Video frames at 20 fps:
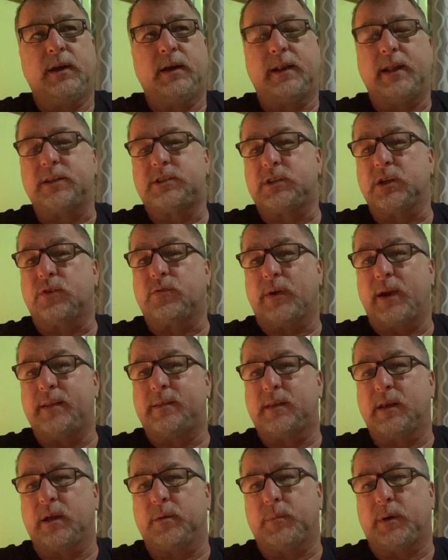That's the
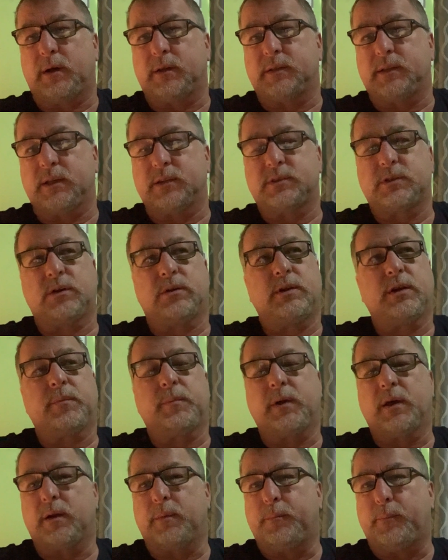great thing about this. You can
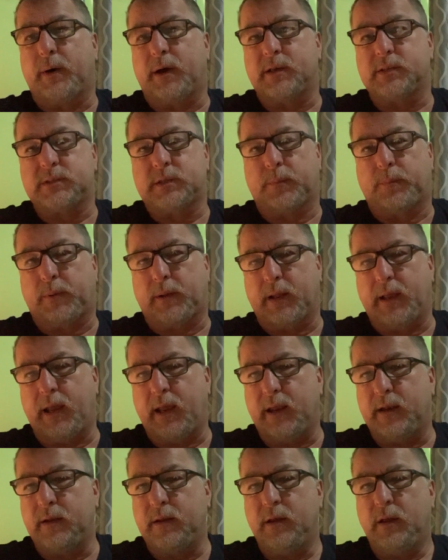be on a bus, a
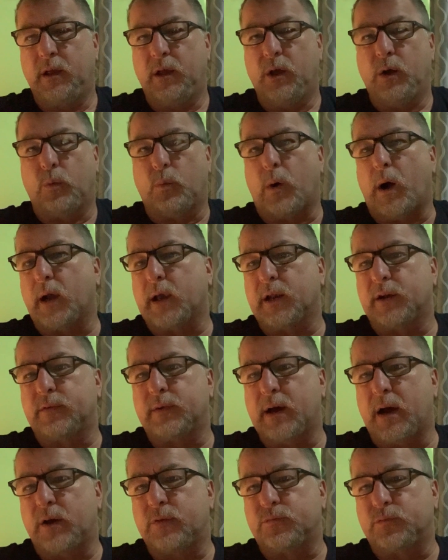plane, walking
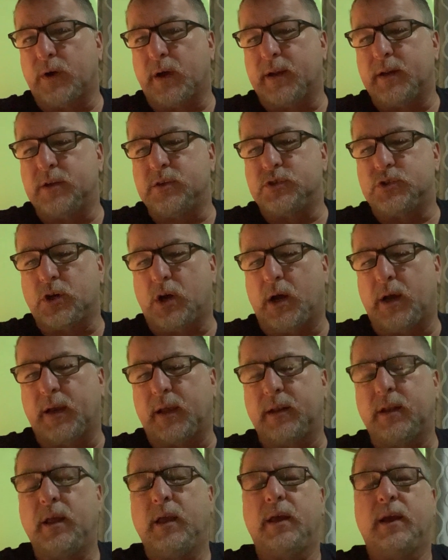around, running,
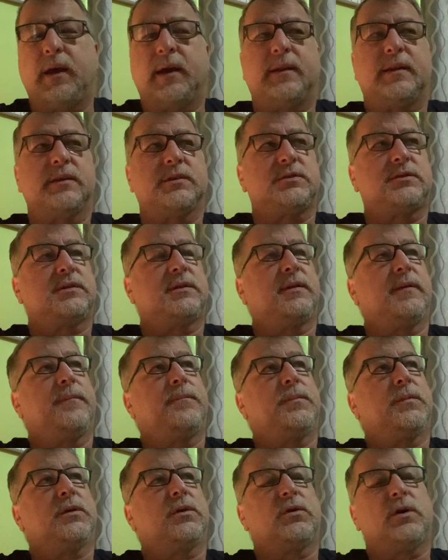jogging.
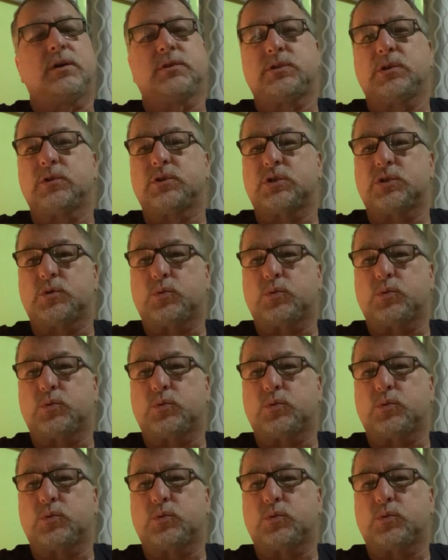They're also